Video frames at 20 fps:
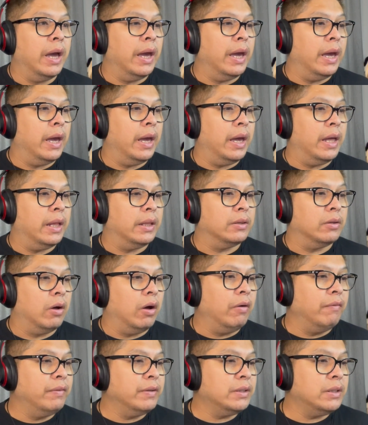And
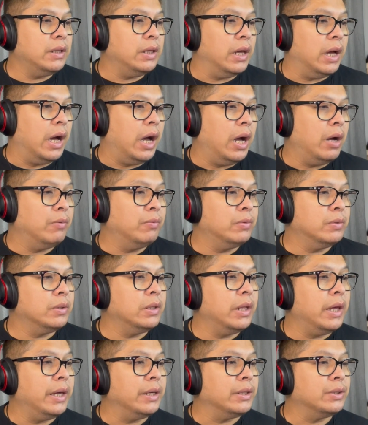obviously I
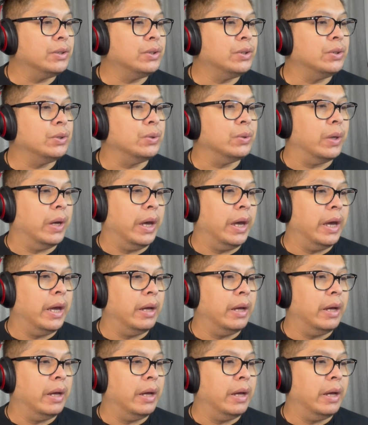would like to